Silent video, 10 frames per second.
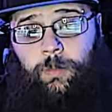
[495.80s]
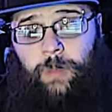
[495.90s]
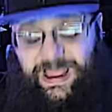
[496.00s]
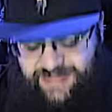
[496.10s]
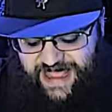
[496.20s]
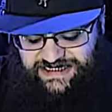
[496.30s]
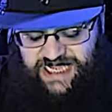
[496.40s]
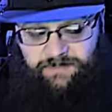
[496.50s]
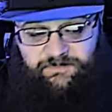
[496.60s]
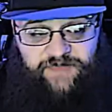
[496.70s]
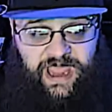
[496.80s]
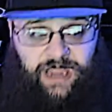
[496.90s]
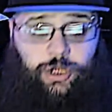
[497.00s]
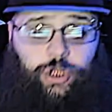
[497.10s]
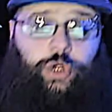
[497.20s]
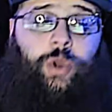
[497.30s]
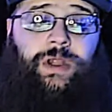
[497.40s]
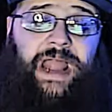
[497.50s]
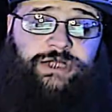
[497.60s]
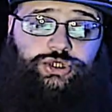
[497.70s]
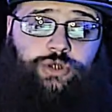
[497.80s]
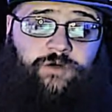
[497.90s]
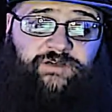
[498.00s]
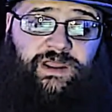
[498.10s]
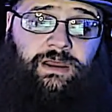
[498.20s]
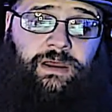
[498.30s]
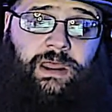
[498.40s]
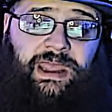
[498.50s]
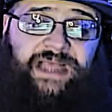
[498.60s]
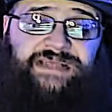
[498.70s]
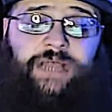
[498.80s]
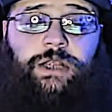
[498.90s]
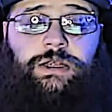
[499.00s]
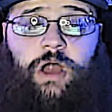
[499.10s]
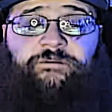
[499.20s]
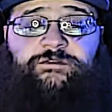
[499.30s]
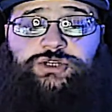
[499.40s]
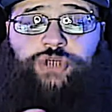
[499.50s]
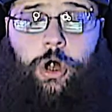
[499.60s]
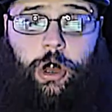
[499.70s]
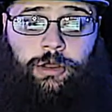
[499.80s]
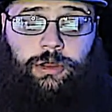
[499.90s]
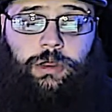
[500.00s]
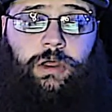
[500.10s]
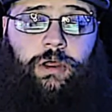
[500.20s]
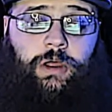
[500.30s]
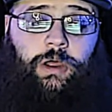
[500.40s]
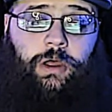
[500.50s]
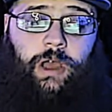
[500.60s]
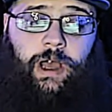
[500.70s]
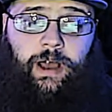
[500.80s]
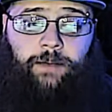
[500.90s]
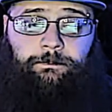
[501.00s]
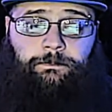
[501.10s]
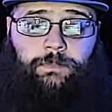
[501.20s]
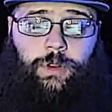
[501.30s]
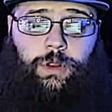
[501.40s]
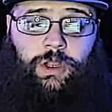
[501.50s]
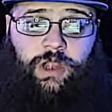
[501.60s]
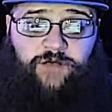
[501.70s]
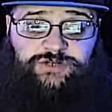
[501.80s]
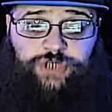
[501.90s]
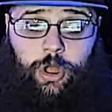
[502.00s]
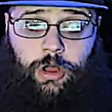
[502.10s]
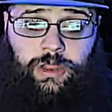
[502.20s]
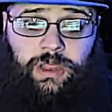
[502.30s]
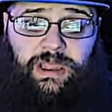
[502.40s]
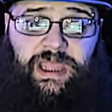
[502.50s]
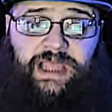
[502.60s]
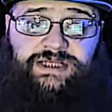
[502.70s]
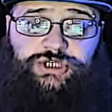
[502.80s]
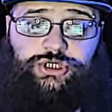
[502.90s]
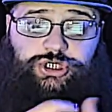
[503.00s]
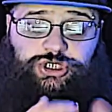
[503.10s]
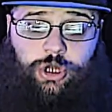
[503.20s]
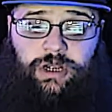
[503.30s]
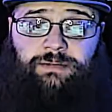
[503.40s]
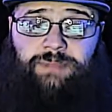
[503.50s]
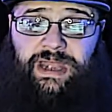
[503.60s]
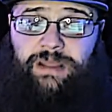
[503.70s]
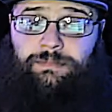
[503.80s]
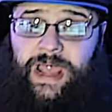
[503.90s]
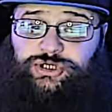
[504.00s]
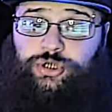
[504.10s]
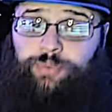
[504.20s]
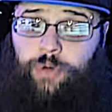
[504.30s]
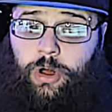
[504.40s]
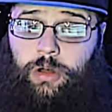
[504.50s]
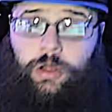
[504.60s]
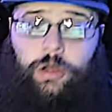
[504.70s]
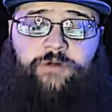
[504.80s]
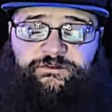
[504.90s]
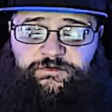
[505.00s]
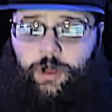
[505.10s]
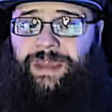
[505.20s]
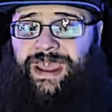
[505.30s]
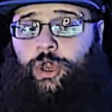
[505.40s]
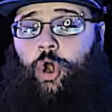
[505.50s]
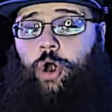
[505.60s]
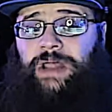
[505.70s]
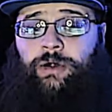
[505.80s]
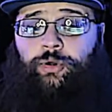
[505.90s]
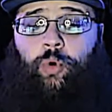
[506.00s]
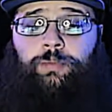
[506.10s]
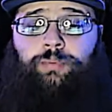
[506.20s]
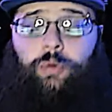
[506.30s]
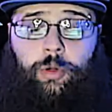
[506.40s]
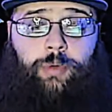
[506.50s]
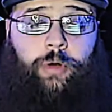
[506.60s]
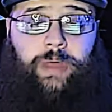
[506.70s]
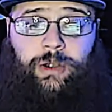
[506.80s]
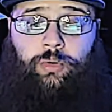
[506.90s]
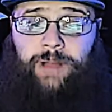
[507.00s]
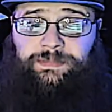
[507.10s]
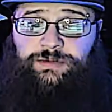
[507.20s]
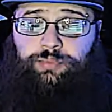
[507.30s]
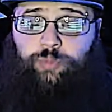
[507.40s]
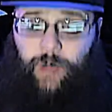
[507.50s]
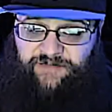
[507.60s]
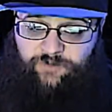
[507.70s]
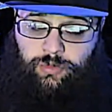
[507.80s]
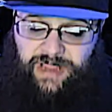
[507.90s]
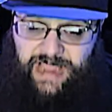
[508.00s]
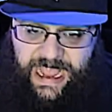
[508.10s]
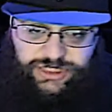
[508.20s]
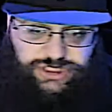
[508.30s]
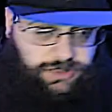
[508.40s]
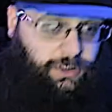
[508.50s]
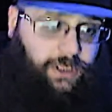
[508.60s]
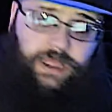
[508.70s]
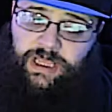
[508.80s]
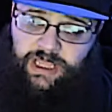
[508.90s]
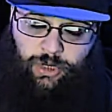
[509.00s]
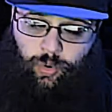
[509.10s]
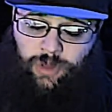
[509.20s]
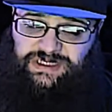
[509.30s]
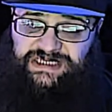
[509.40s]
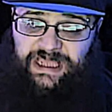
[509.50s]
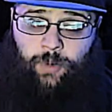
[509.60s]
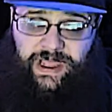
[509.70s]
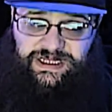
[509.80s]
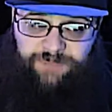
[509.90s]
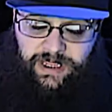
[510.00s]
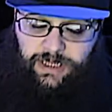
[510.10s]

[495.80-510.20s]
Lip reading: In that same vein, your next trophy is Enough Talk. Enough Talk is start an immediate match or brawl from a call out or promo interrupt rivalry action. It'll work the same way as Mic